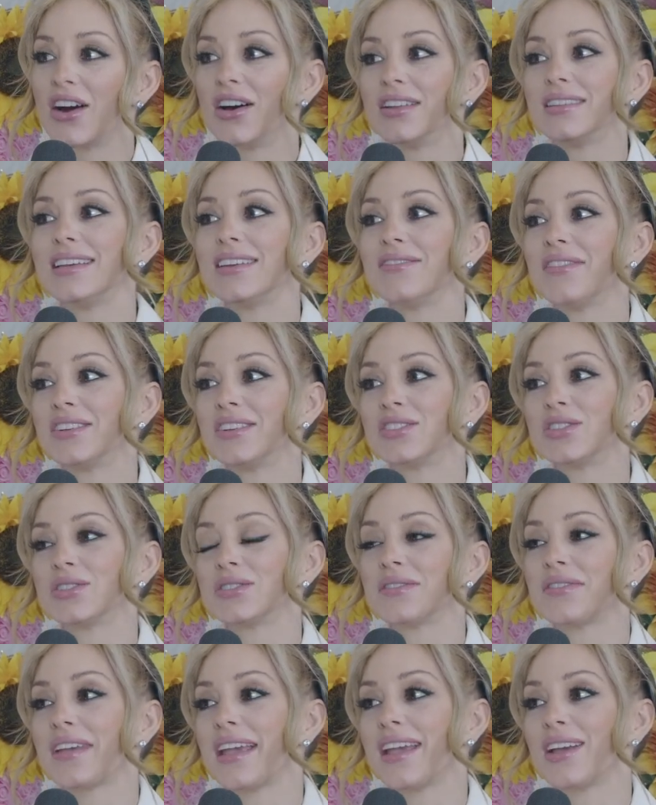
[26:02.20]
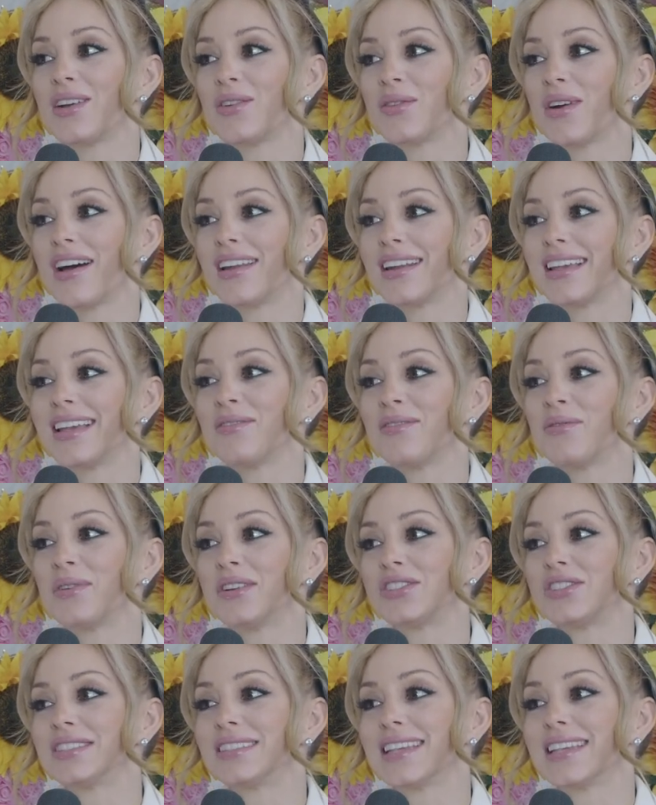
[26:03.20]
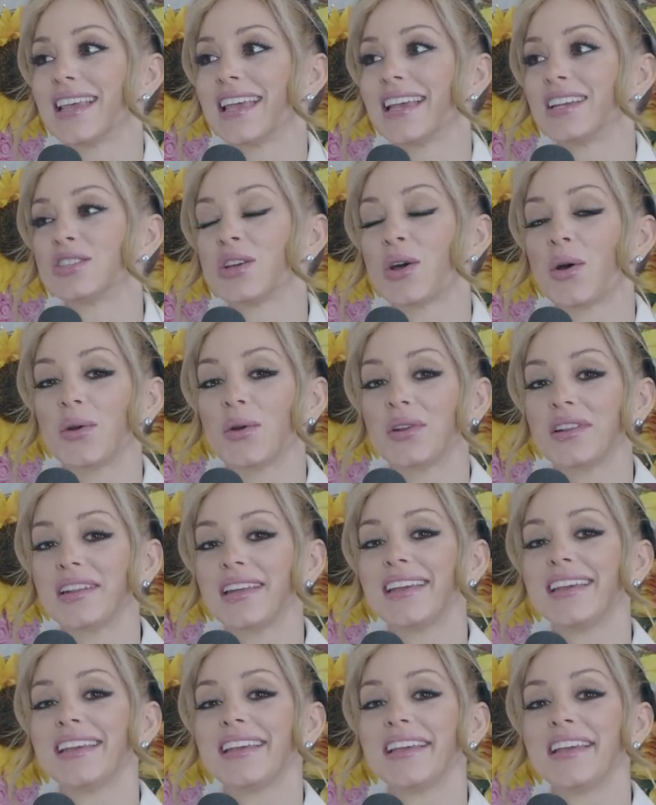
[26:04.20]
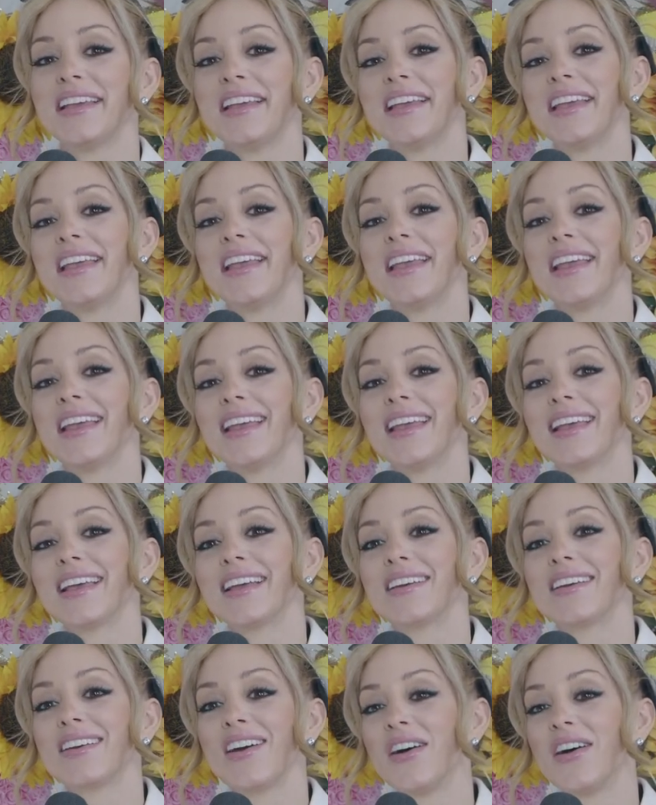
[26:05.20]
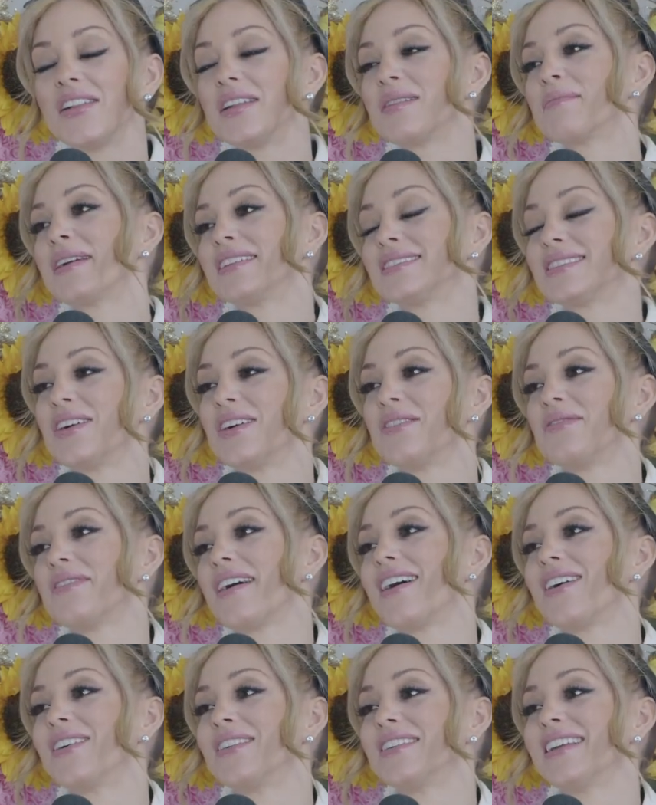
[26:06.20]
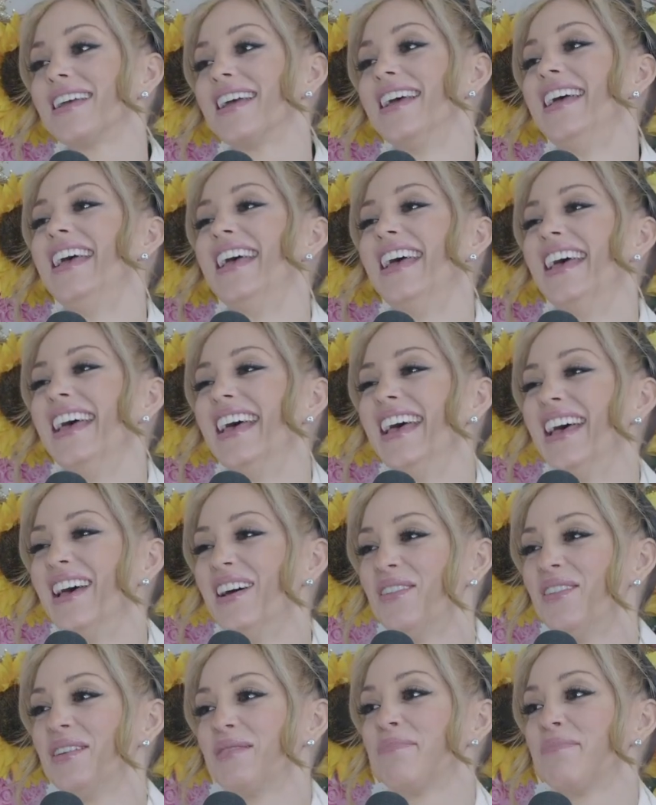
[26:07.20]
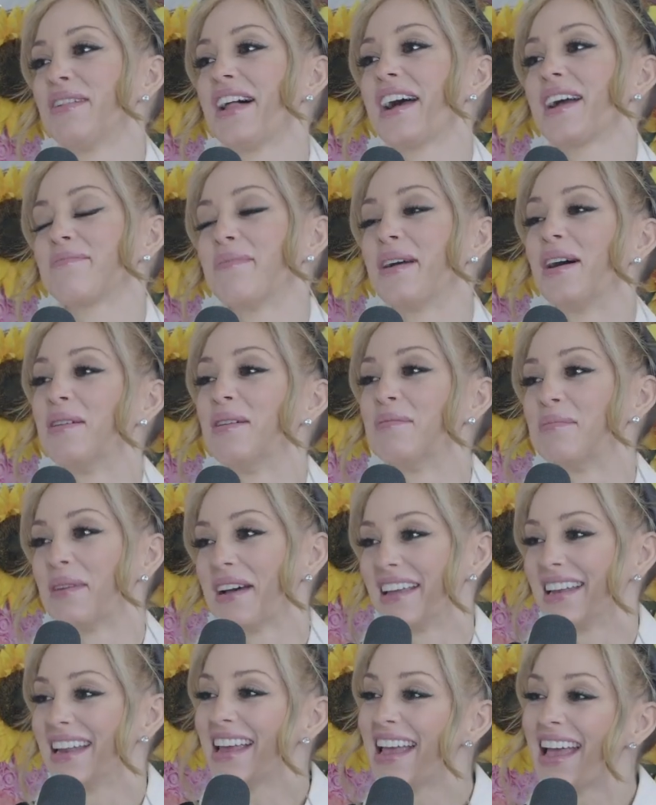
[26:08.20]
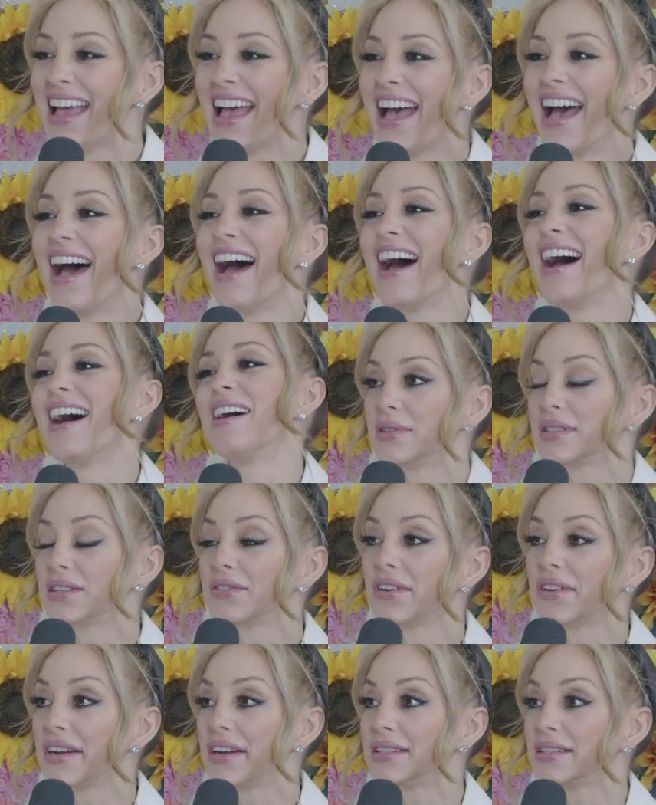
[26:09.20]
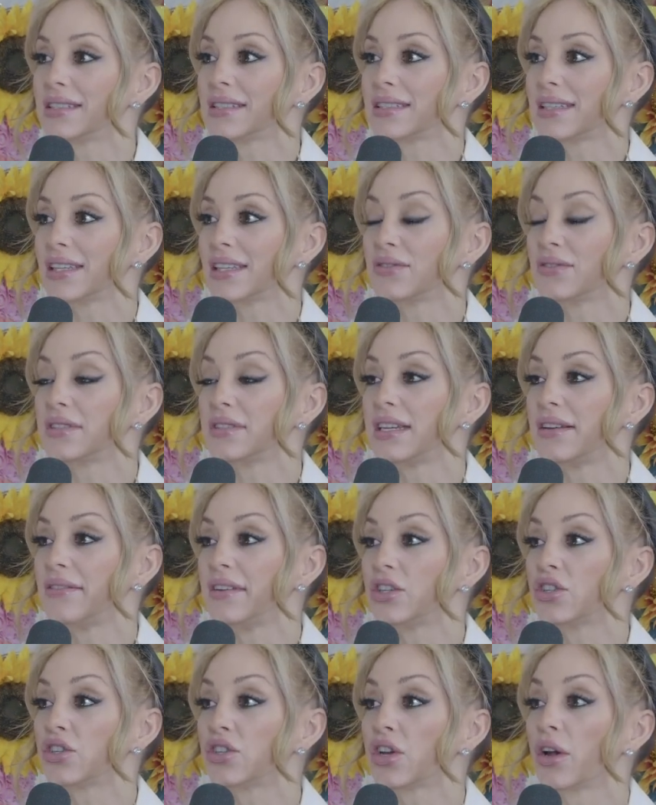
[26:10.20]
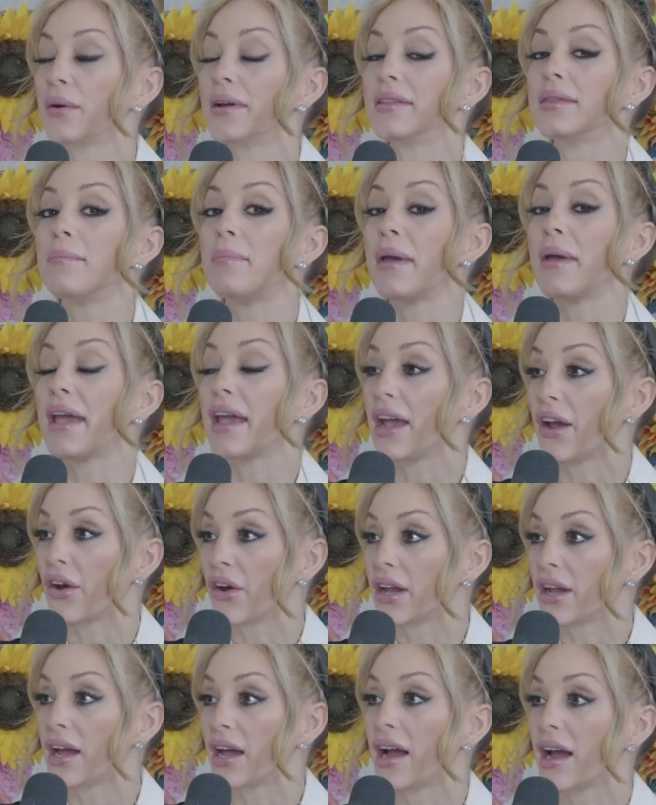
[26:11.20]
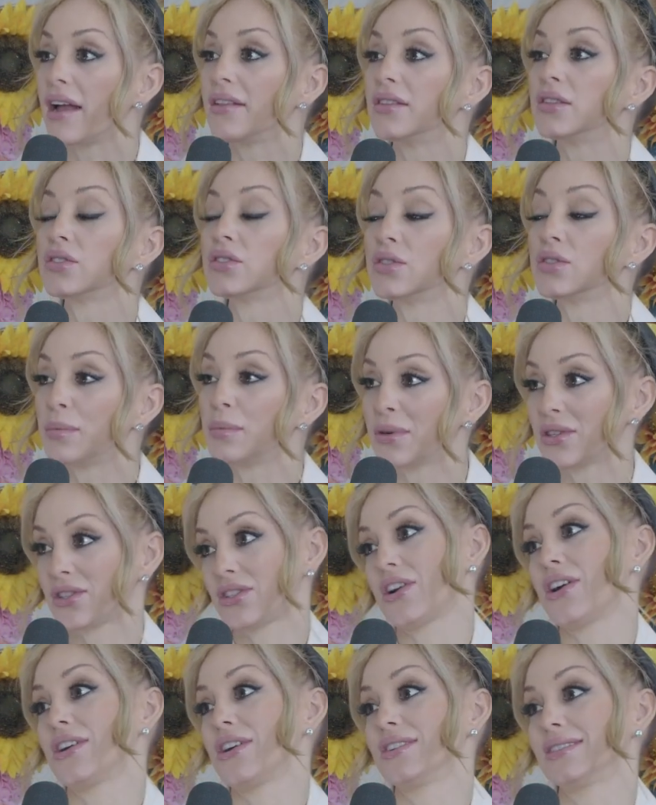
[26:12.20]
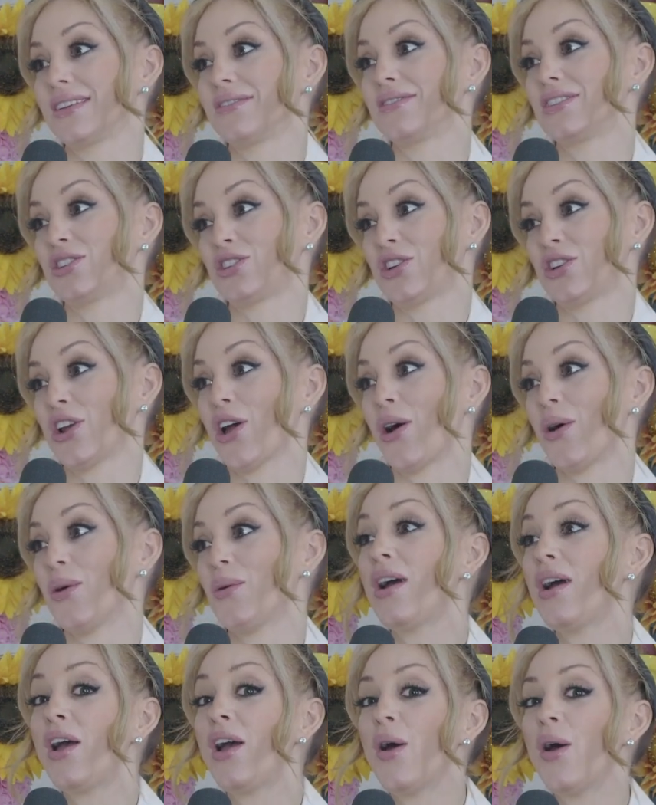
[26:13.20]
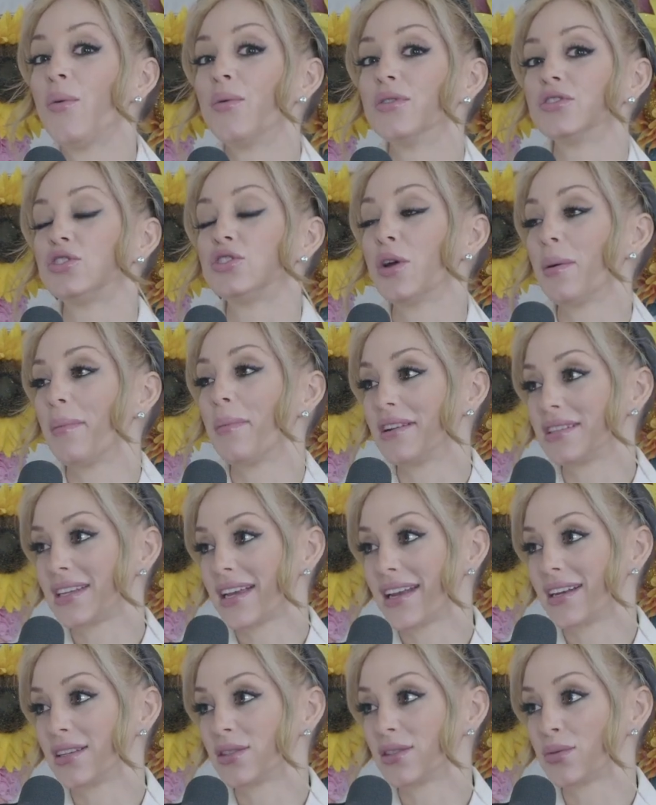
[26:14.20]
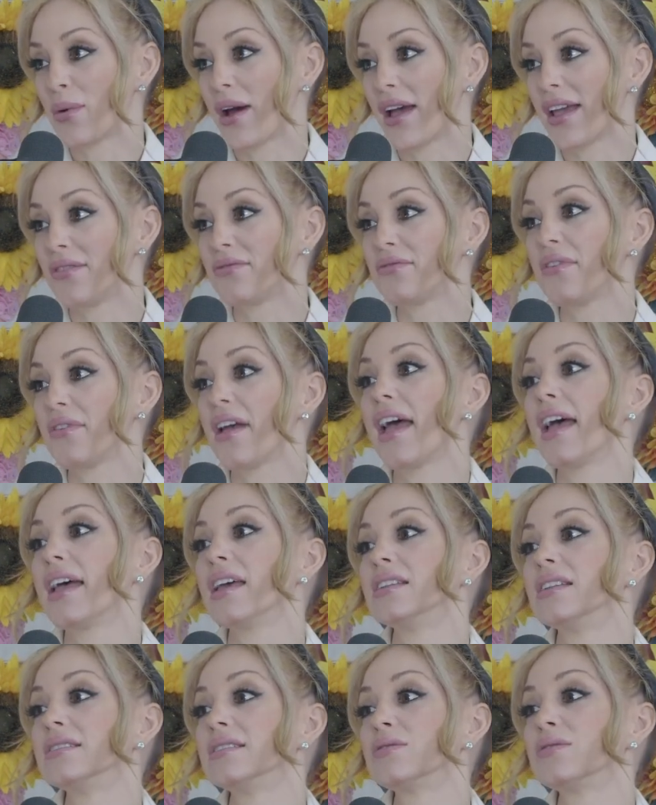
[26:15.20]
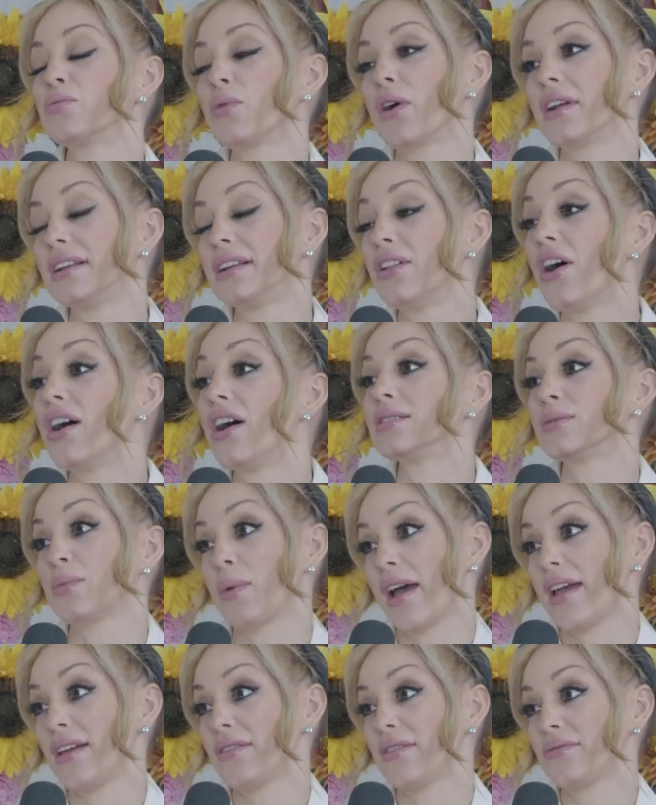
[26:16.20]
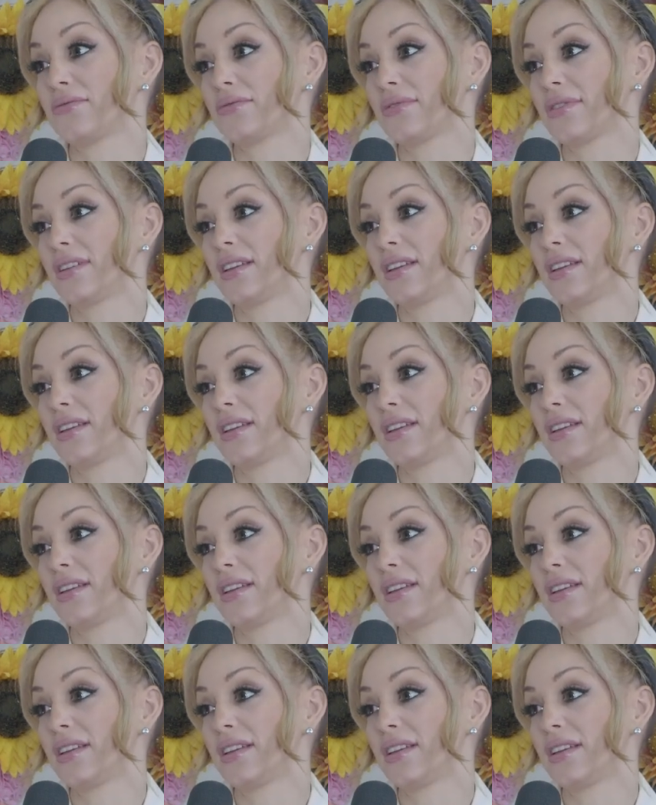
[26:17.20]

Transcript: called The Adventures of Kangaroo, which is like totally calling myself out with blackmail, but it was a very successful TV show in the Bay Area, and the superstars of the show was Joe Montana's wife and Ronnie Lott's wife.